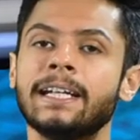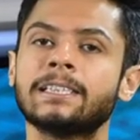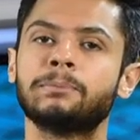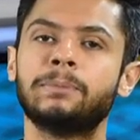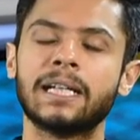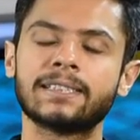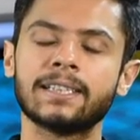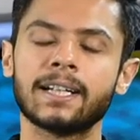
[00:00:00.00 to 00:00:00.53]

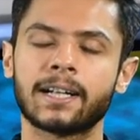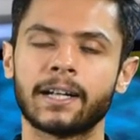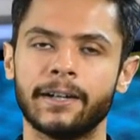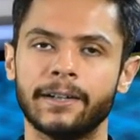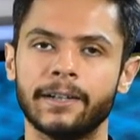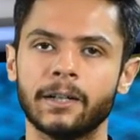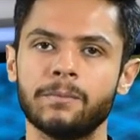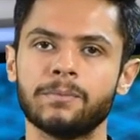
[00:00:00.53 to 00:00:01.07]
His Brazil
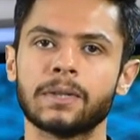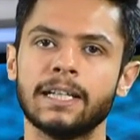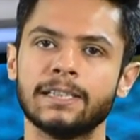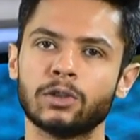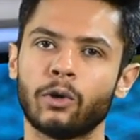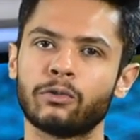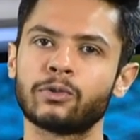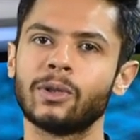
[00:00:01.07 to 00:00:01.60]
career
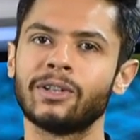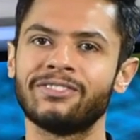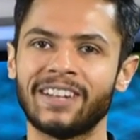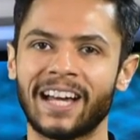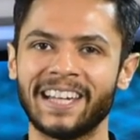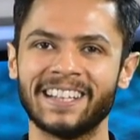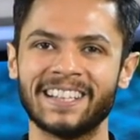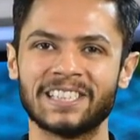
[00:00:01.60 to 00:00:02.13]
is off to a
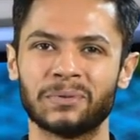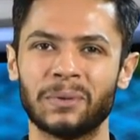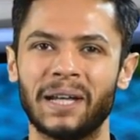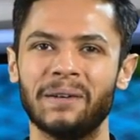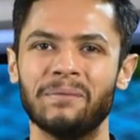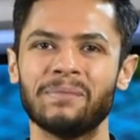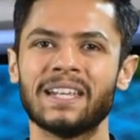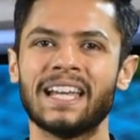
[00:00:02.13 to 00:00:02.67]
flyer as
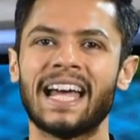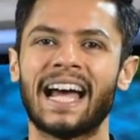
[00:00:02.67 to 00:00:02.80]
well,